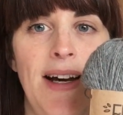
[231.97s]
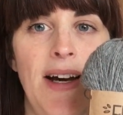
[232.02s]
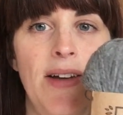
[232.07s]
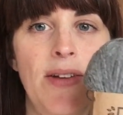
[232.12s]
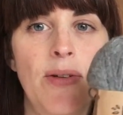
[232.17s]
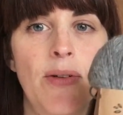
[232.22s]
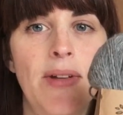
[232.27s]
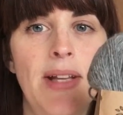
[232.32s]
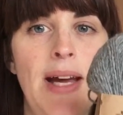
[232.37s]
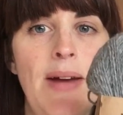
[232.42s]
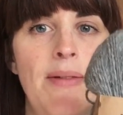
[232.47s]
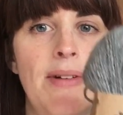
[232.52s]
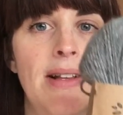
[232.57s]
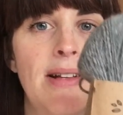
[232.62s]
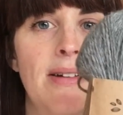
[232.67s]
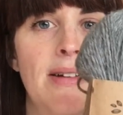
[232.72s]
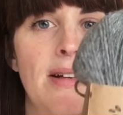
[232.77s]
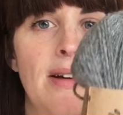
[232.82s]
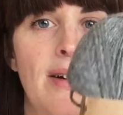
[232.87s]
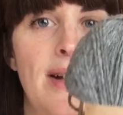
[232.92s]
I thought they would
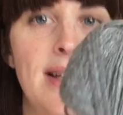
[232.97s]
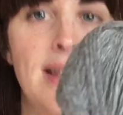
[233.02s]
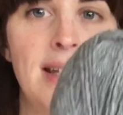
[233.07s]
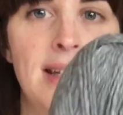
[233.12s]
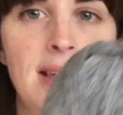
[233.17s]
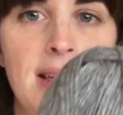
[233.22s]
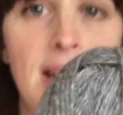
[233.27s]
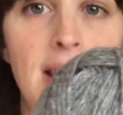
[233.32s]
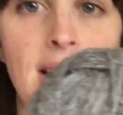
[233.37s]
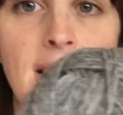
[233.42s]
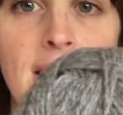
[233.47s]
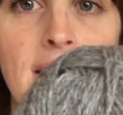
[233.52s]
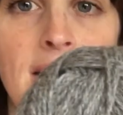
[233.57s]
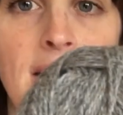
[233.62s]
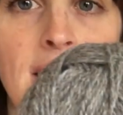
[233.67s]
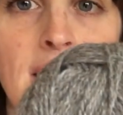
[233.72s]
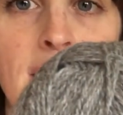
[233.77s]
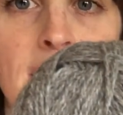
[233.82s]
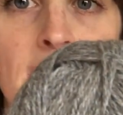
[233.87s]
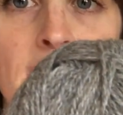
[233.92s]
look nice as a
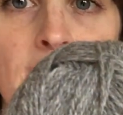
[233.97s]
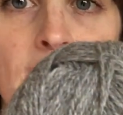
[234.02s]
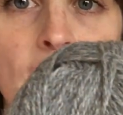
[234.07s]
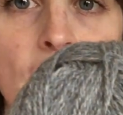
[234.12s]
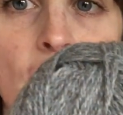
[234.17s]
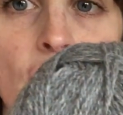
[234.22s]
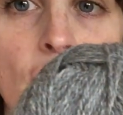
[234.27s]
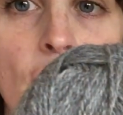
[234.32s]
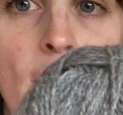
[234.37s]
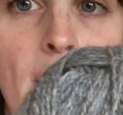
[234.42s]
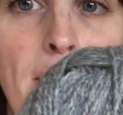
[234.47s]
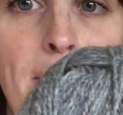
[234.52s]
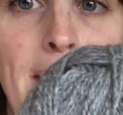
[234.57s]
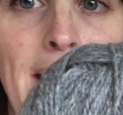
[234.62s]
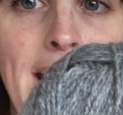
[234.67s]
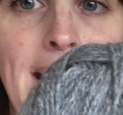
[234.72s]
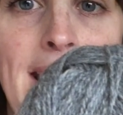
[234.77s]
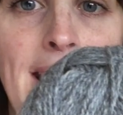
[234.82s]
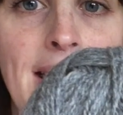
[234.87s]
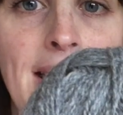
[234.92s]

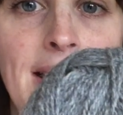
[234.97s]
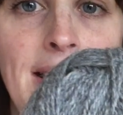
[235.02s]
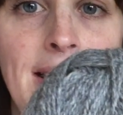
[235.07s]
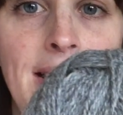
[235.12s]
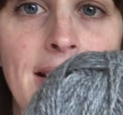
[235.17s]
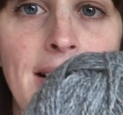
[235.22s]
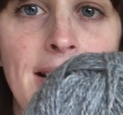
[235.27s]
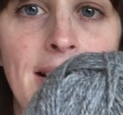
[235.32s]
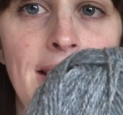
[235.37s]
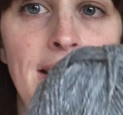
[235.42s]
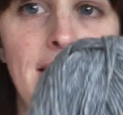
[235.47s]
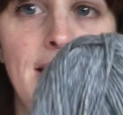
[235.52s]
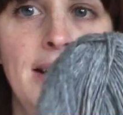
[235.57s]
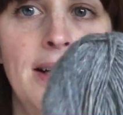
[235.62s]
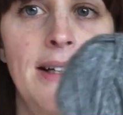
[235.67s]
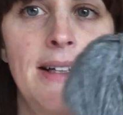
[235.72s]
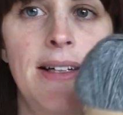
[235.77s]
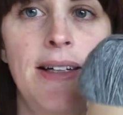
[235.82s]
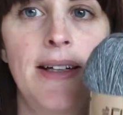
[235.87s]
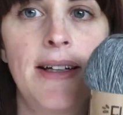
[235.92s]
stripy
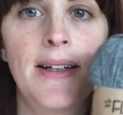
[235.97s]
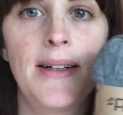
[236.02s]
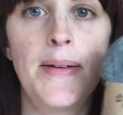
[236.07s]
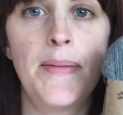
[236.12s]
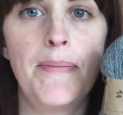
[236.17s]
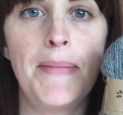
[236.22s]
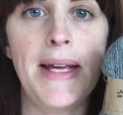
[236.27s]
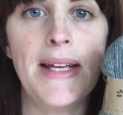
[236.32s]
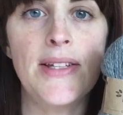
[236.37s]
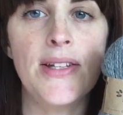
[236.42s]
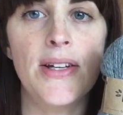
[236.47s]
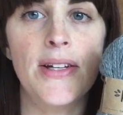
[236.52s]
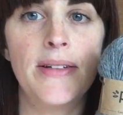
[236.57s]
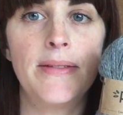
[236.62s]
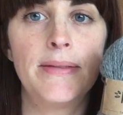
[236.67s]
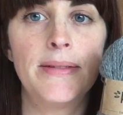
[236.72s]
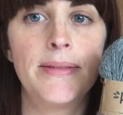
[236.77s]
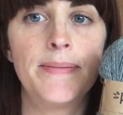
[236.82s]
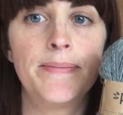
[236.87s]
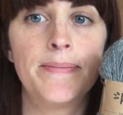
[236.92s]

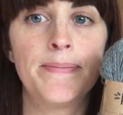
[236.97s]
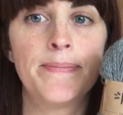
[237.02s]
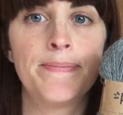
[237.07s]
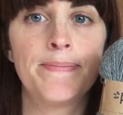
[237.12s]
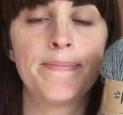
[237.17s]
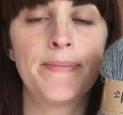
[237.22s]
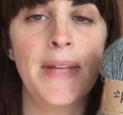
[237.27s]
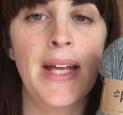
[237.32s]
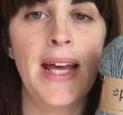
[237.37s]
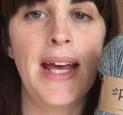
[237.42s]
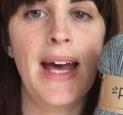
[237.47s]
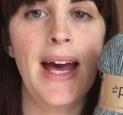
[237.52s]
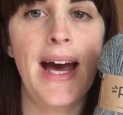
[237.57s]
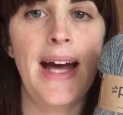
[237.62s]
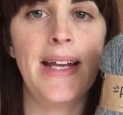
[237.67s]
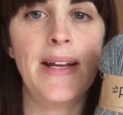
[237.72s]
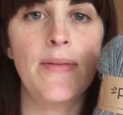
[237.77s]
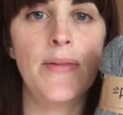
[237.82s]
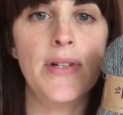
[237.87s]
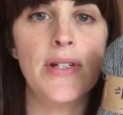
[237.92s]
mitten,
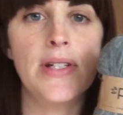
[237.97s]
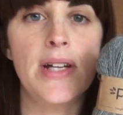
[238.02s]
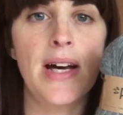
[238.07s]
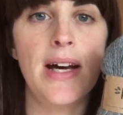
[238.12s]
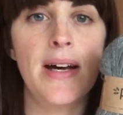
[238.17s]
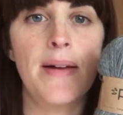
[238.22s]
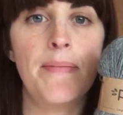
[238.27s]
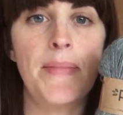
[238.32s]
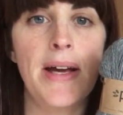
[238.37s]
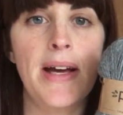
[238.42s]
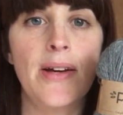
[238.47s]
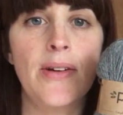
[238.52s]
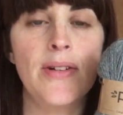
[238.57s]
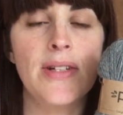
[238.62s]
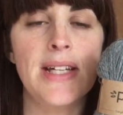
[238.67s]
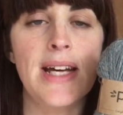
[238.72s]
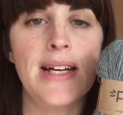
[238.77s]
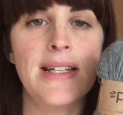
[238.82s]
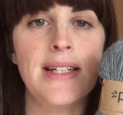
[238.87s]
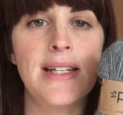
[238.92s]
and it would be a
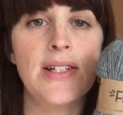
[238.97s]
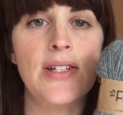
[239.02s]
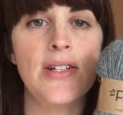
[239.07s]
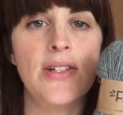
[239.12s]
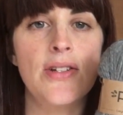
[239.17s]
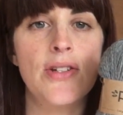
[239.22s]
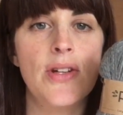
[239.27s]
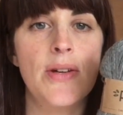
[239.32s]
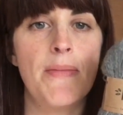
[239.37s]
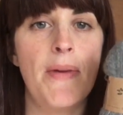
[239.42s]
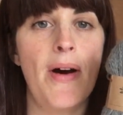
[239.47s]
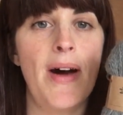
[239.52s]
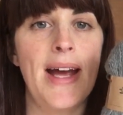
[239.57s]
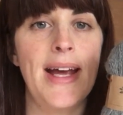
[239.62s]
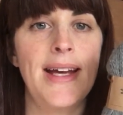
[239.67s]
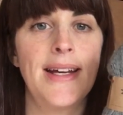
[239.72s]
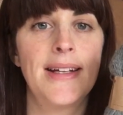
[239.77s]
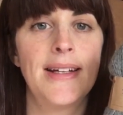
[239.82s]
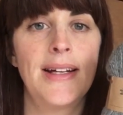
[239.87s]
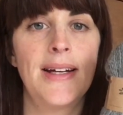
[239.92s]
good addition to my